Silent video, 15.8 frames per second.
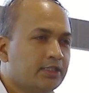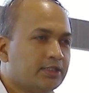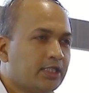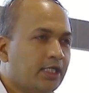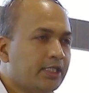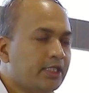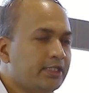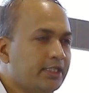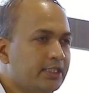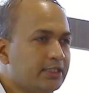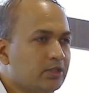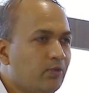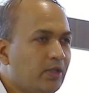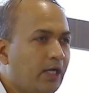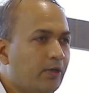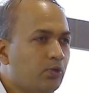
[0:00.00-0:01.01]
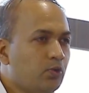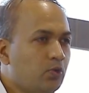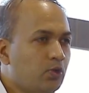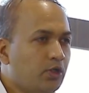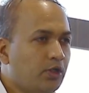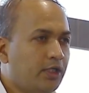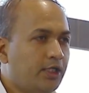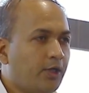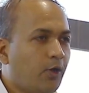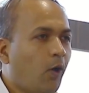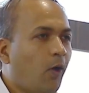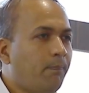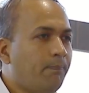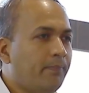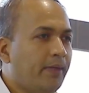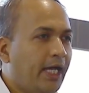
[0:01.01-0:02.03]
Certain things you will have to
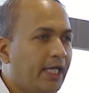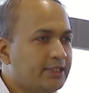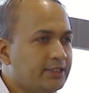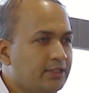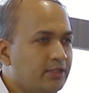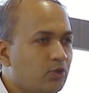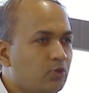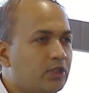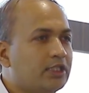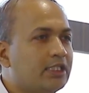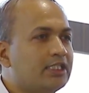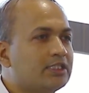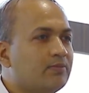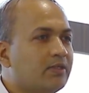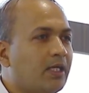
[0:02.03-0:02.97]
drop as the things